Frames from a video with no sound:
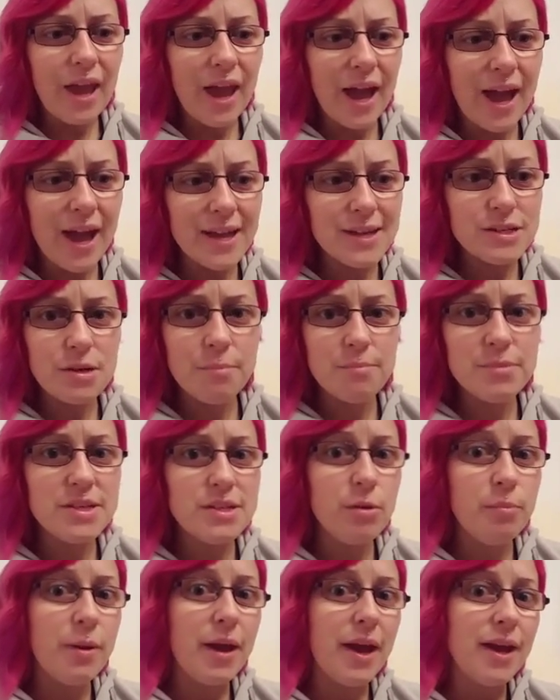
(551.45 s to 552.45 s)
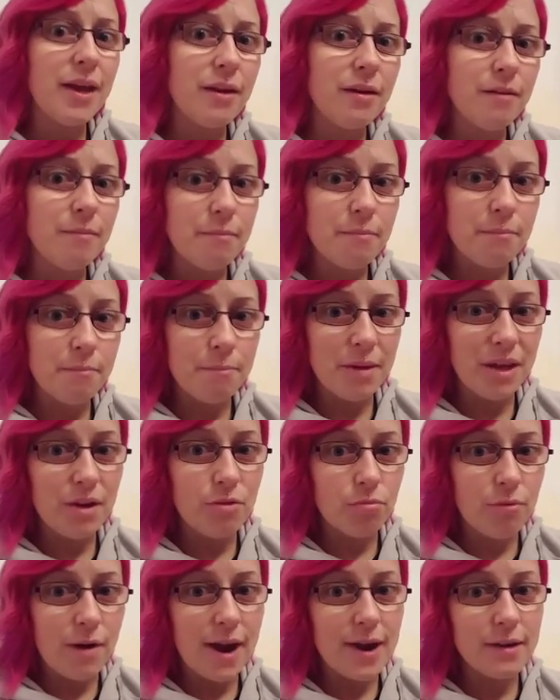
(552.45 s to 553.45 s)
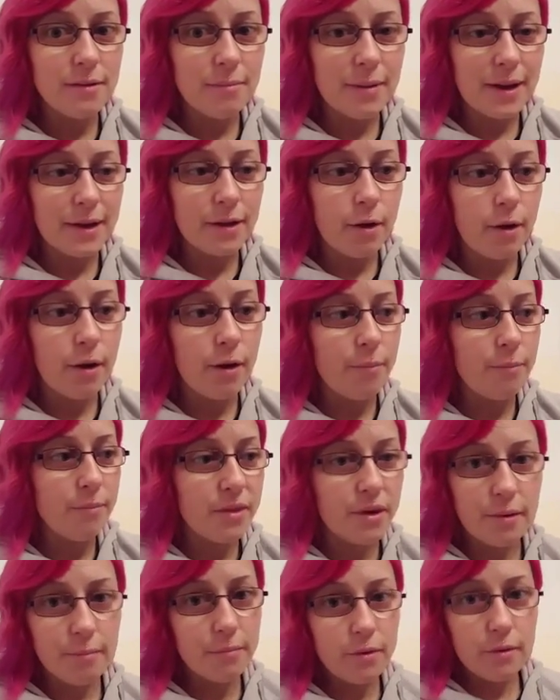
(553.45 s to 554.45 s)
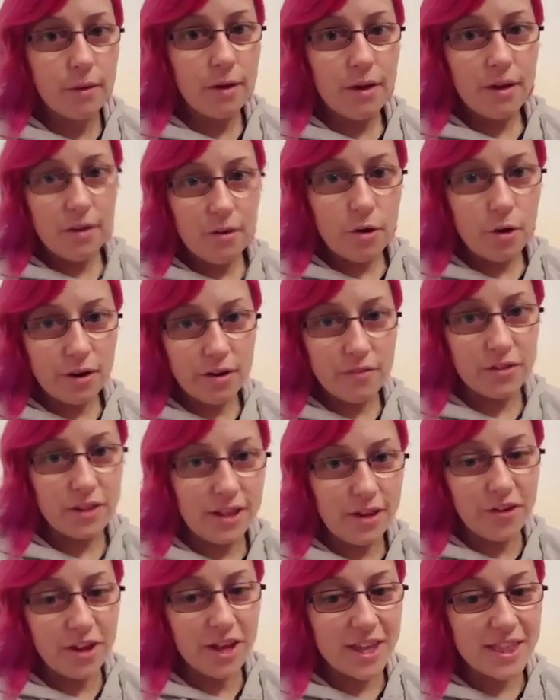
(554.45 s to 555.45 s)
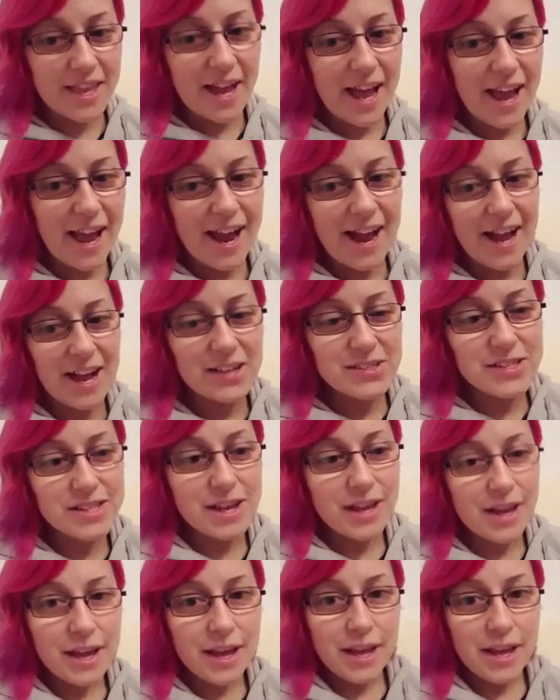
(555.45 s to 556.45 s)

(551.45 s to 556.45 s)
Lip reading: And I'm still paying big rent back home that I'm not even living in that house.